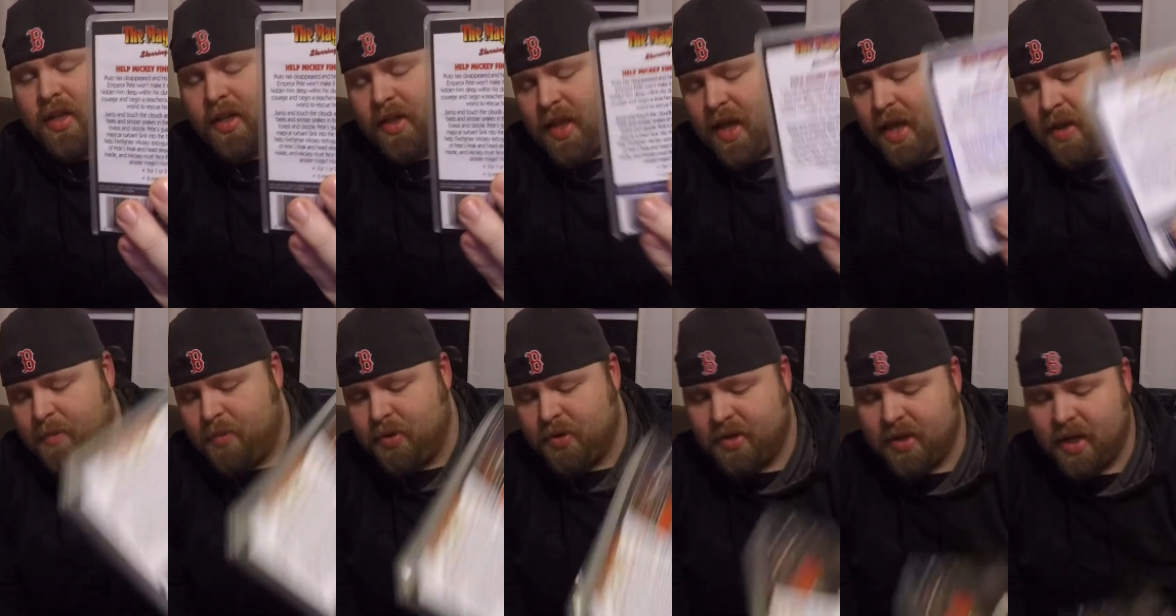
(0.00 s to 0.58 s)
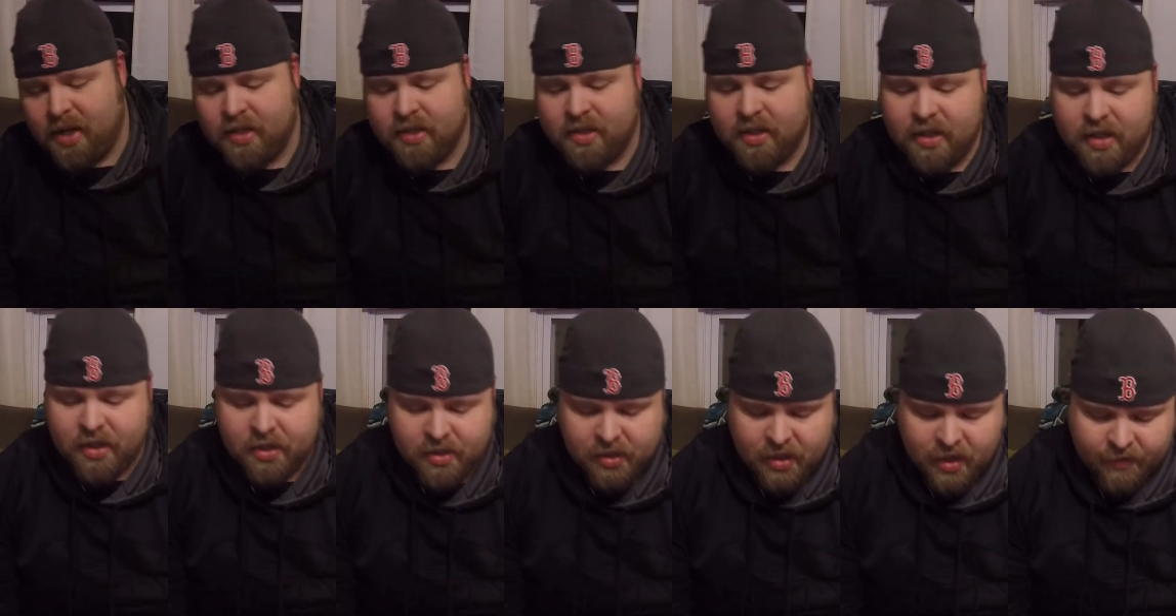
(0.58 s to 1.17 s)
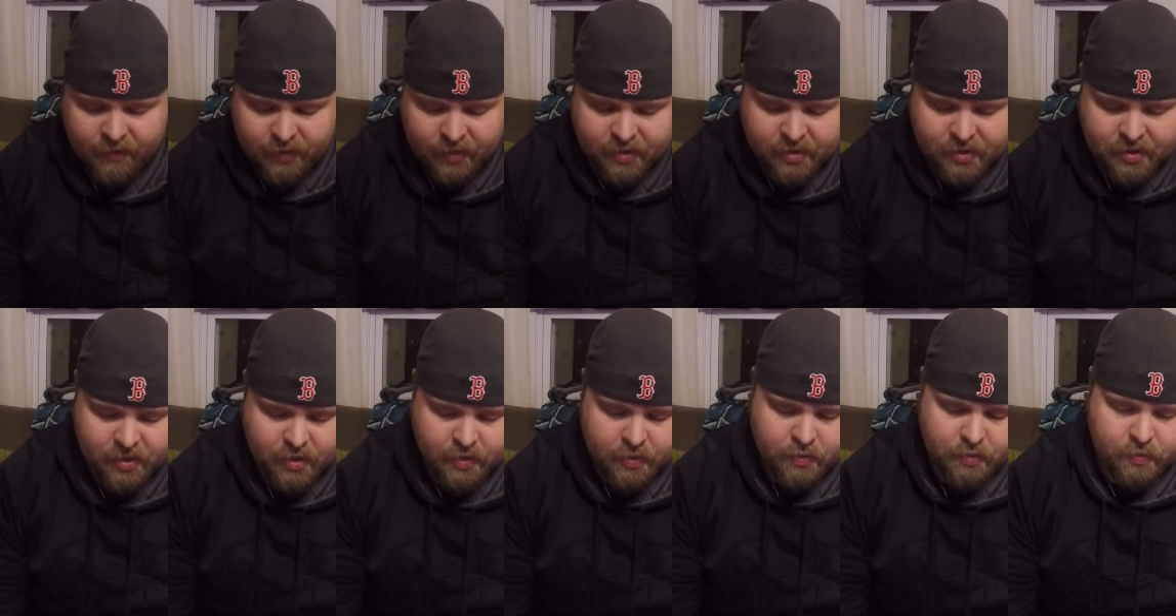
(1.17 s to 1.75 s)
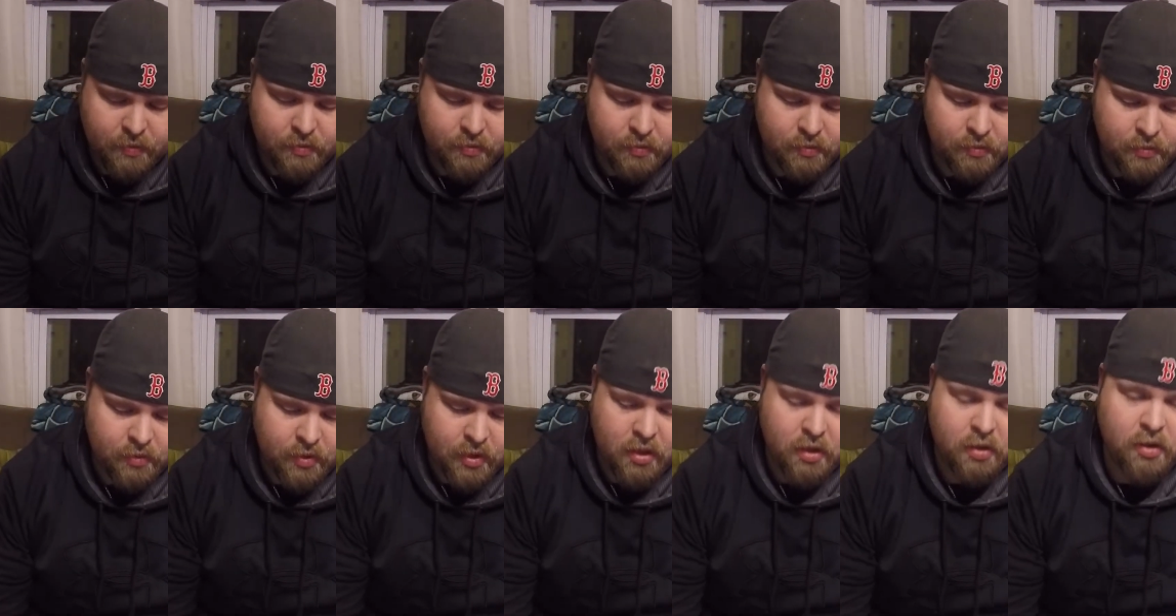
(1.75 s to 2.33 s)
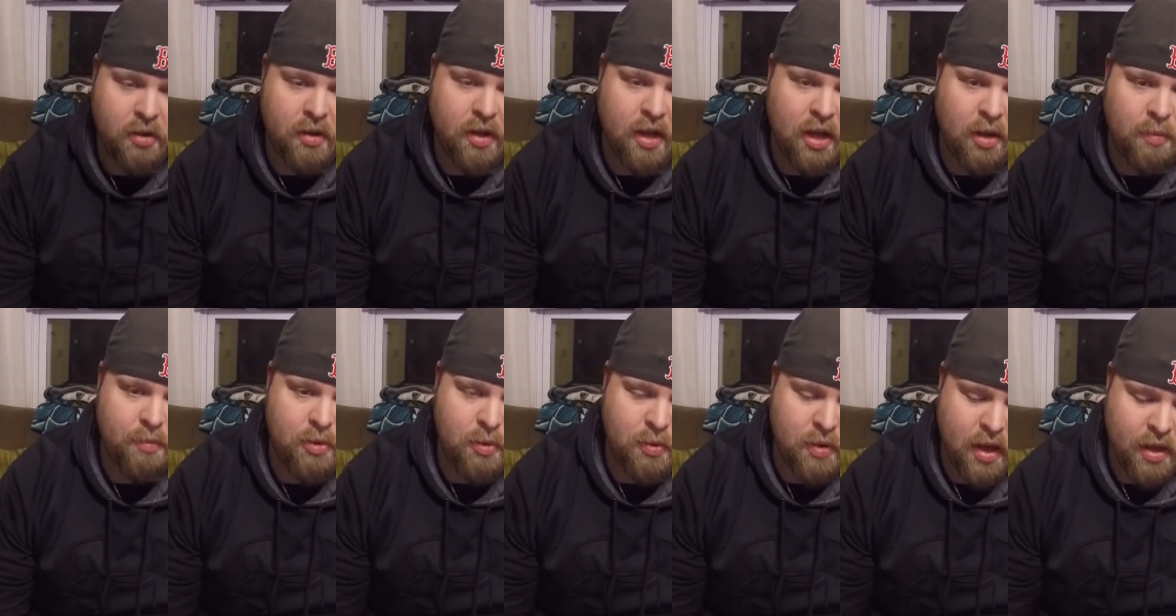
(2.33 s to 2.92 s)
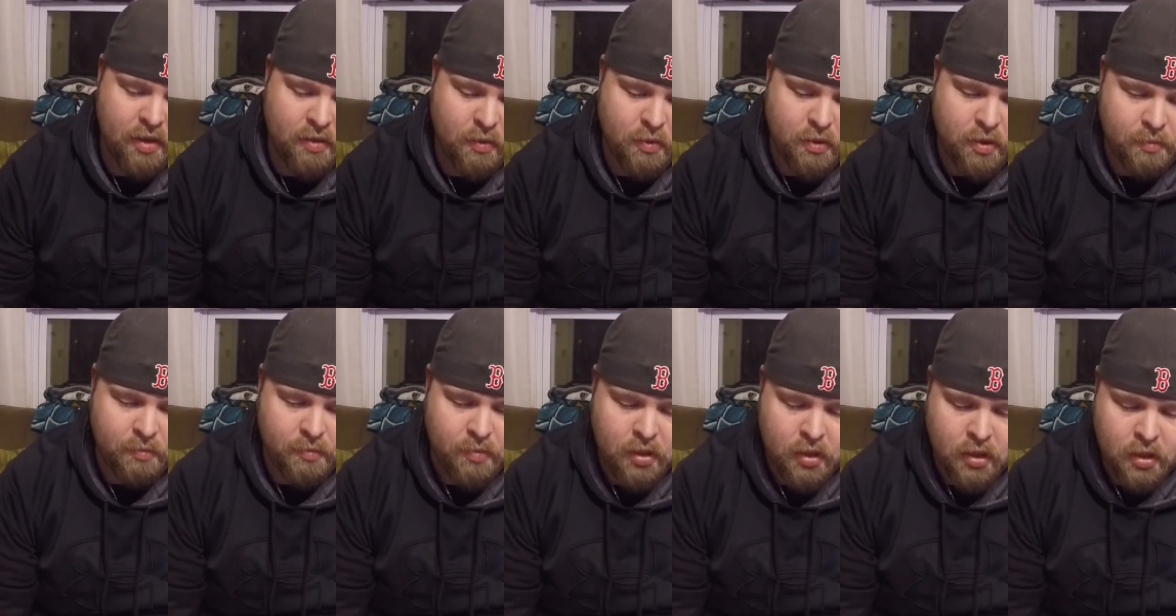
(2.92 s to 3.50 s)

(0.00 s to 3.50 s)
that pertain to each level, so, you know, to help you get through